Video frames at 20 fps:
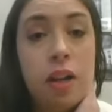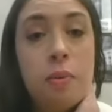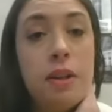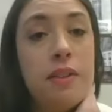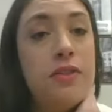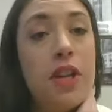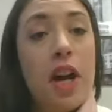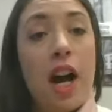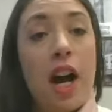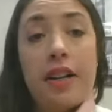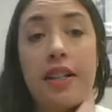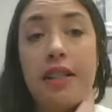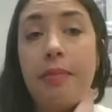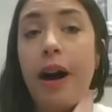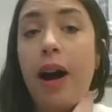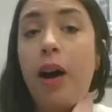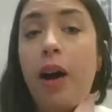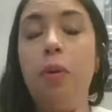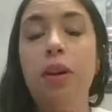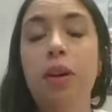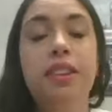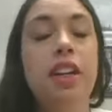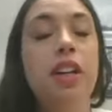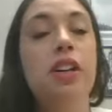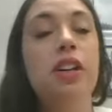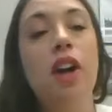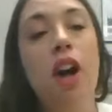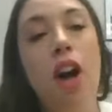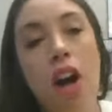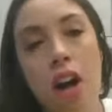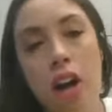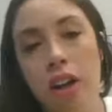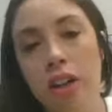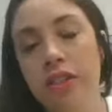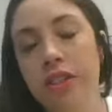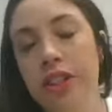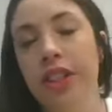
We've talked about what they're called,